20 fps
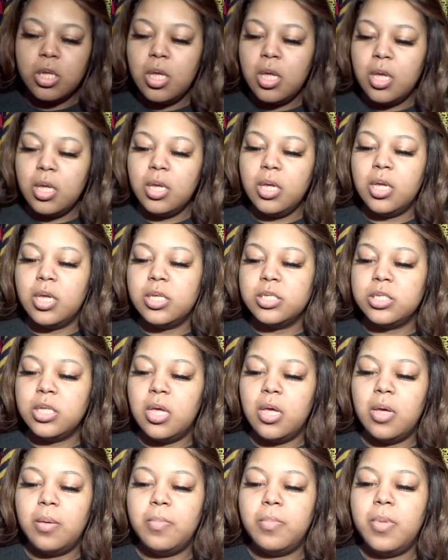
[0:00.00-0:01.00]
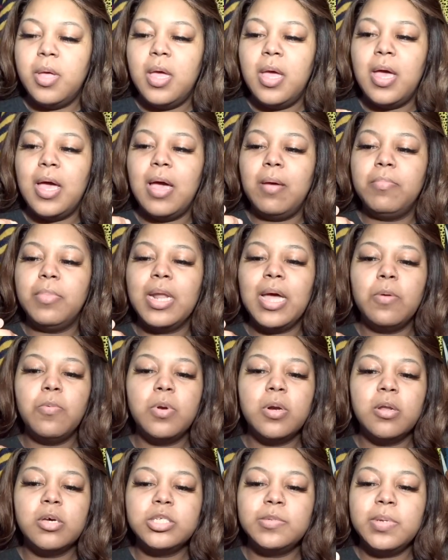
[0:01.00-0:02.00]
because um i'm not
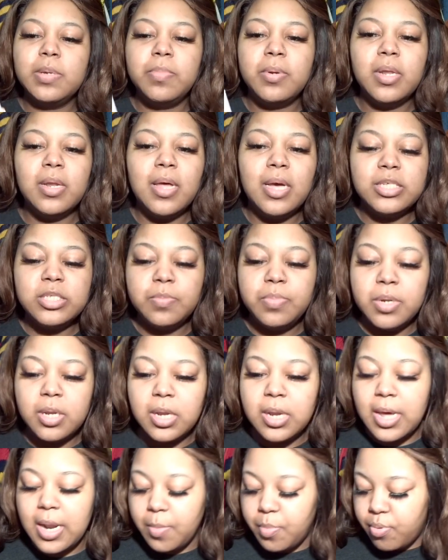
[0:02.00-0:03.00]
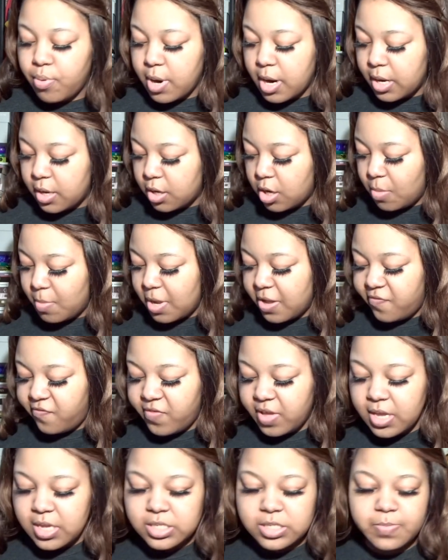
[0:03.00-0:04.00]
one of those people that likes to put a lot of product on my
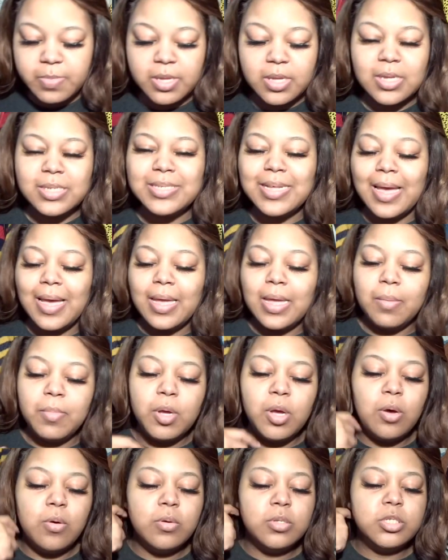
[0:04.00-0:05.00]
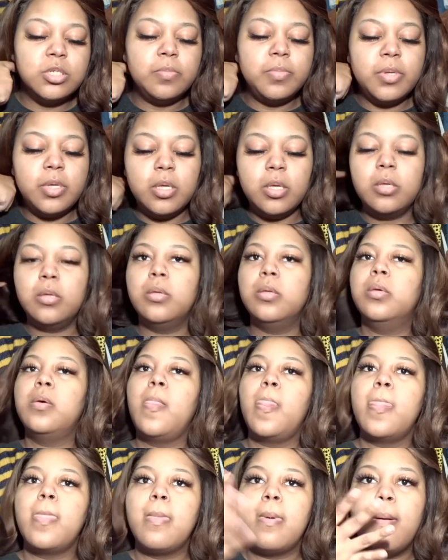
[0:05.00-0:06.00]
face because i am going to be
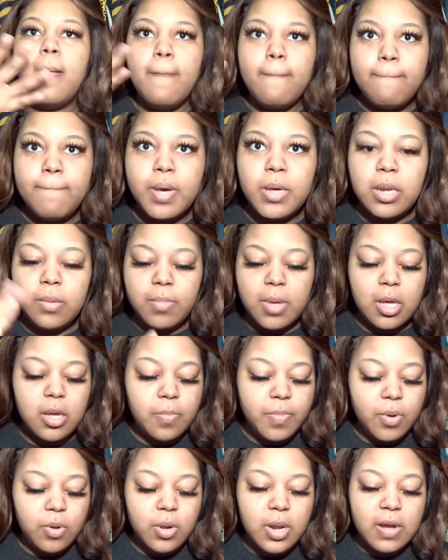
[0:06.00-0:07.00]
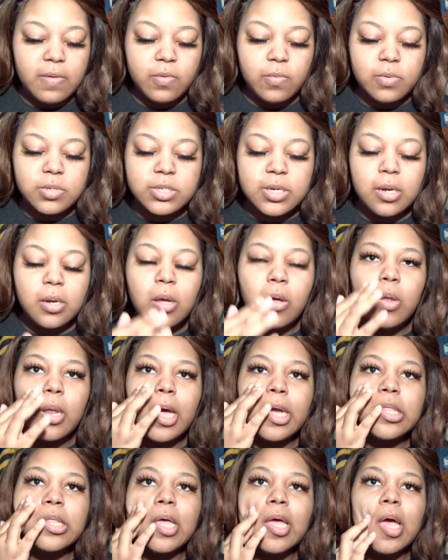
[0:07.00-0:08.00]
putting makeup on afterwards. I don't
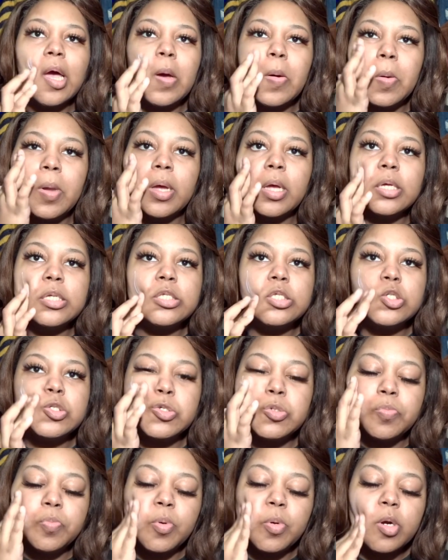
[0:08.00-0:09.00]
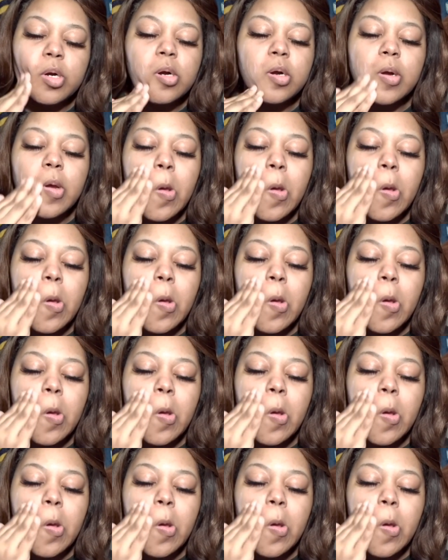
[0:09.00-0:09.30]
like to have like a super